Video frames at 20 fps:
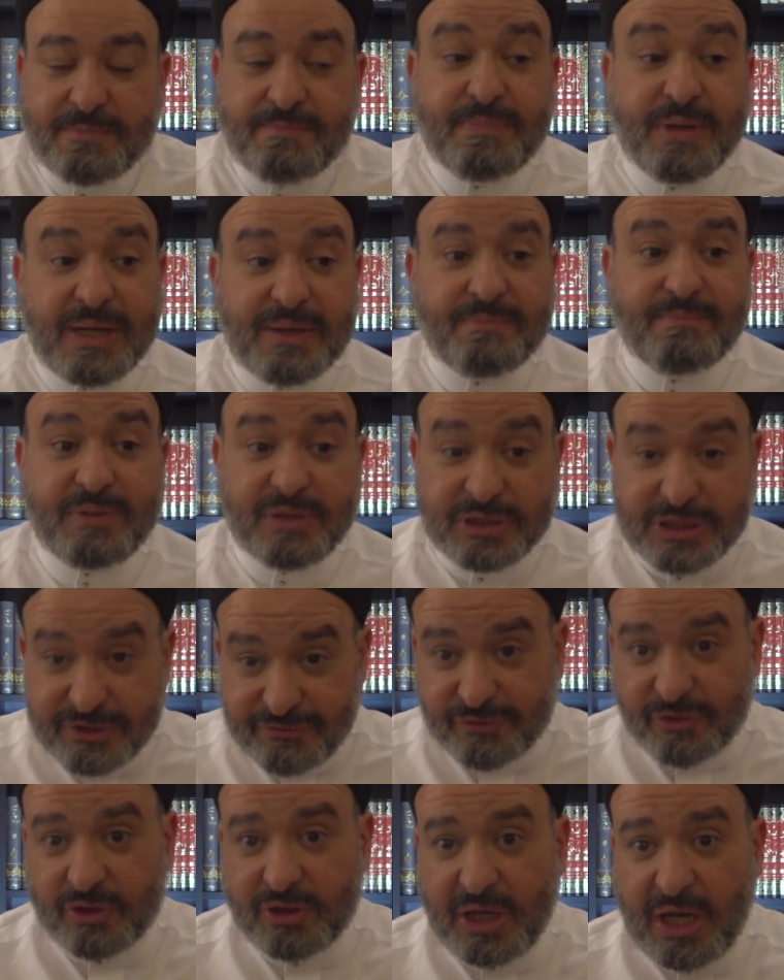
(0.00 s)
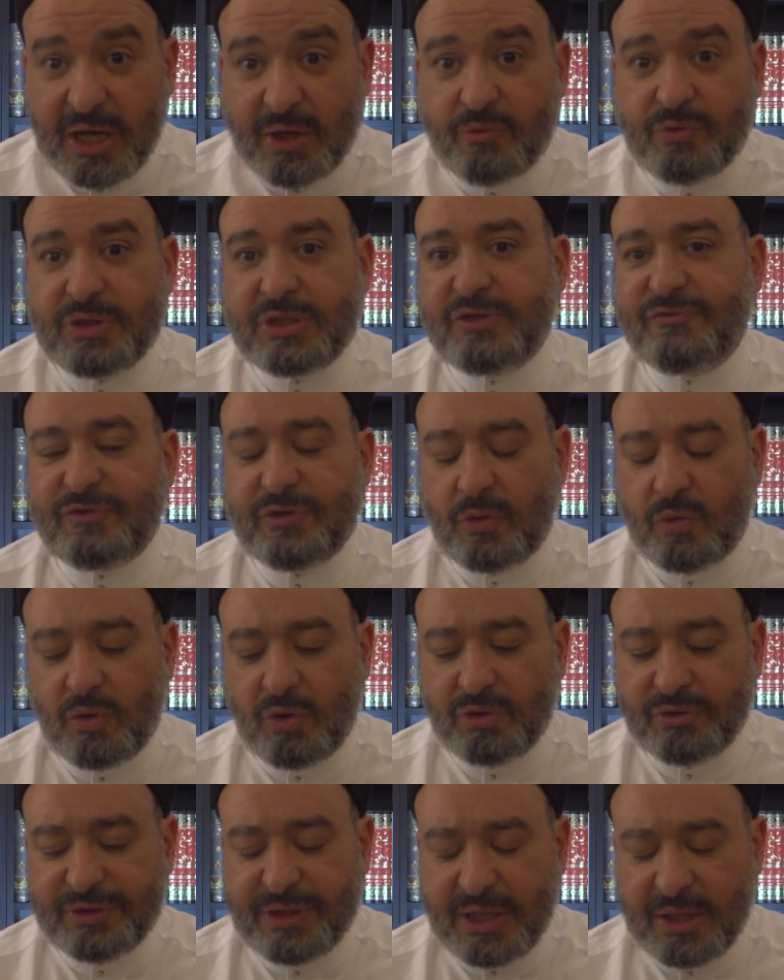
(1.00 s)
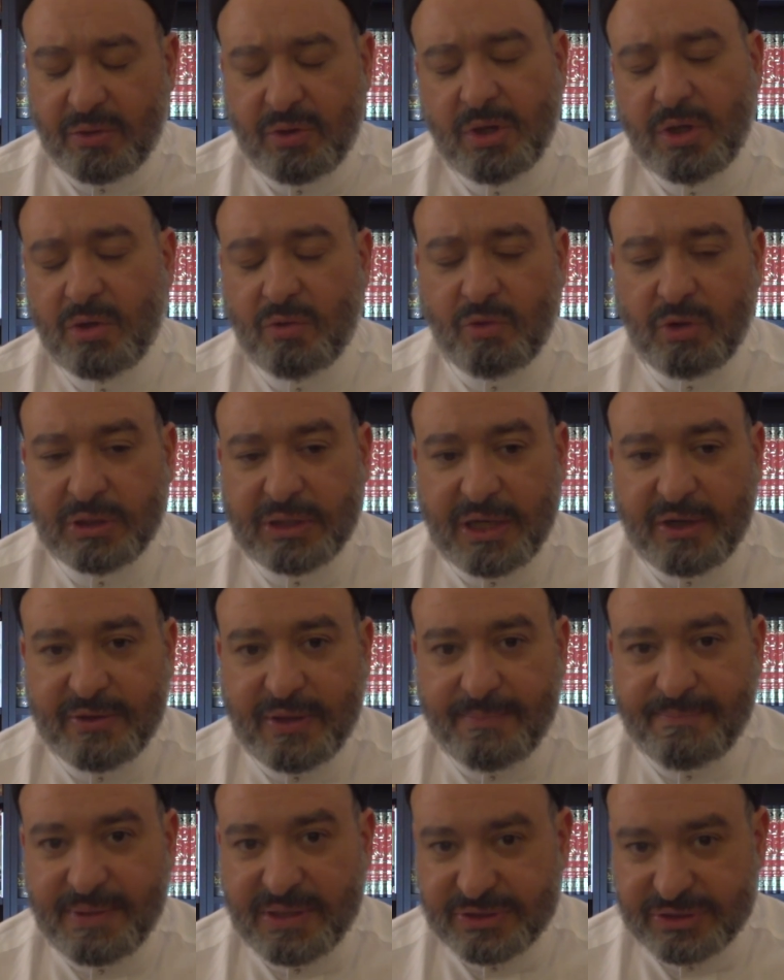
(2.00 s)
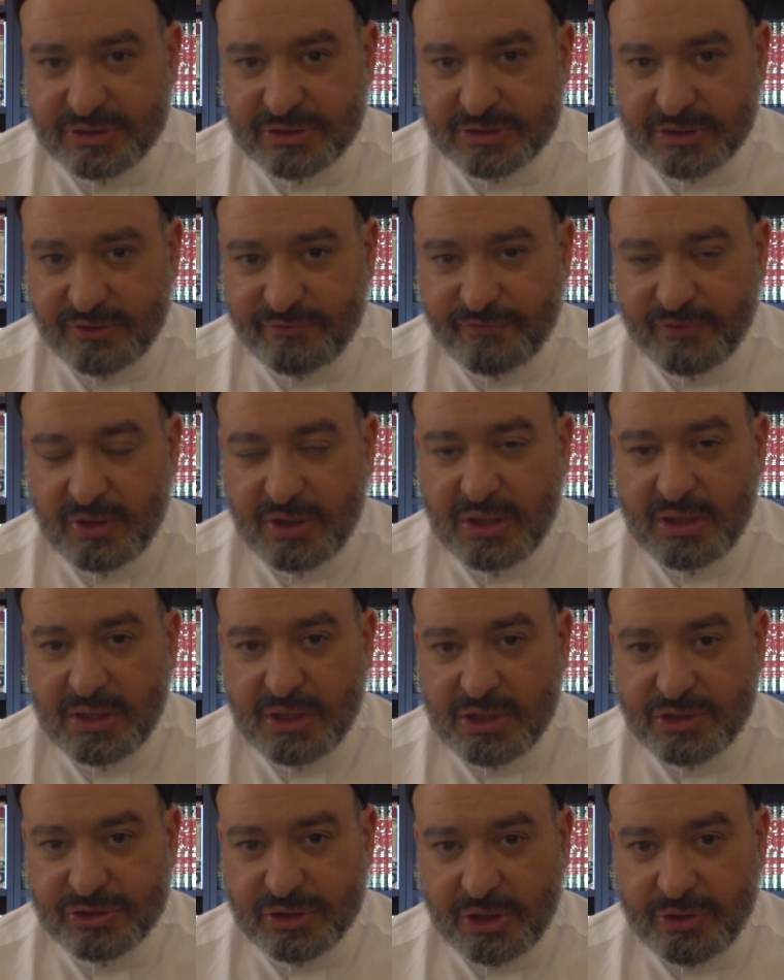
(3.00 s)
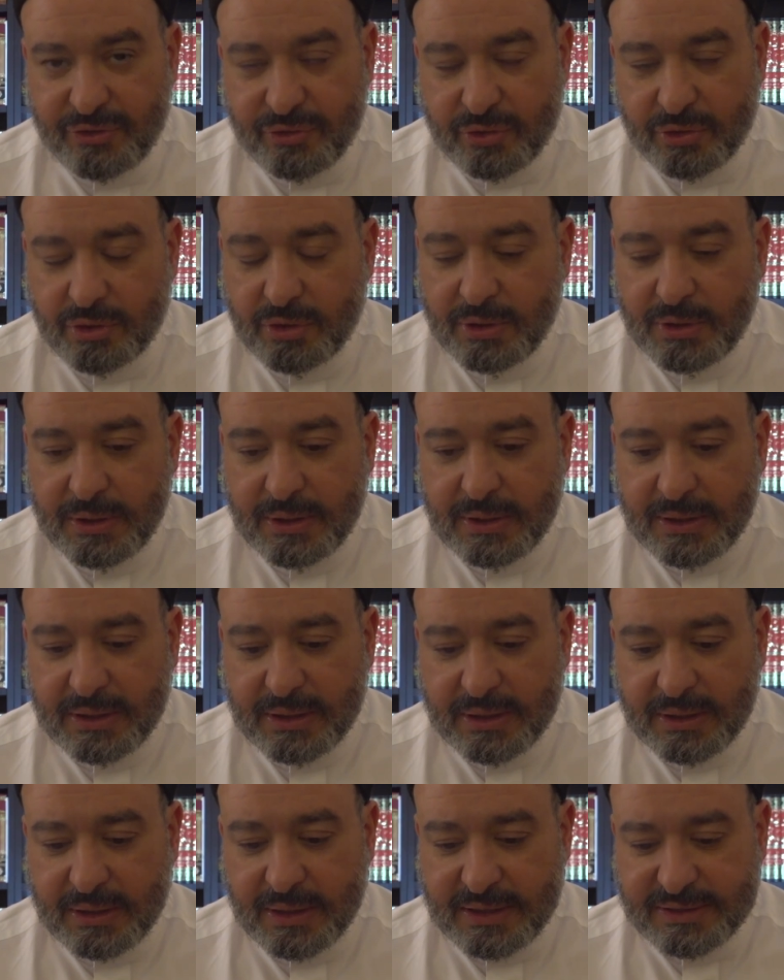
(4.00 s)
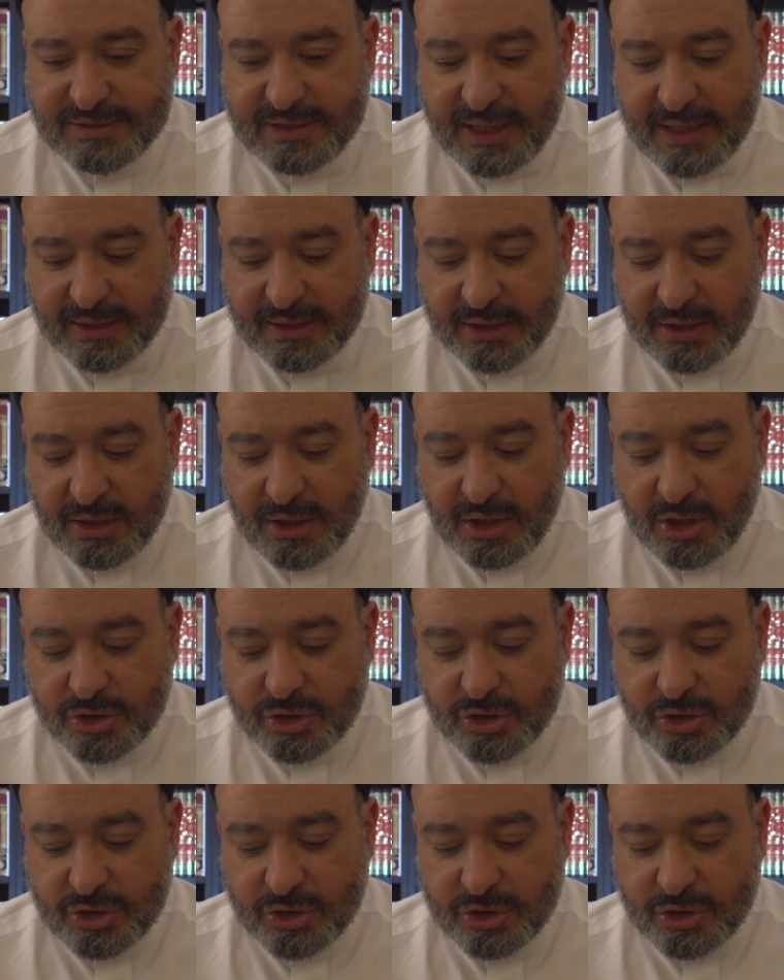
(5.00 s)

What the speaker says: But believe it or not, we live in a world now where a lot of that basic stuff is under attack.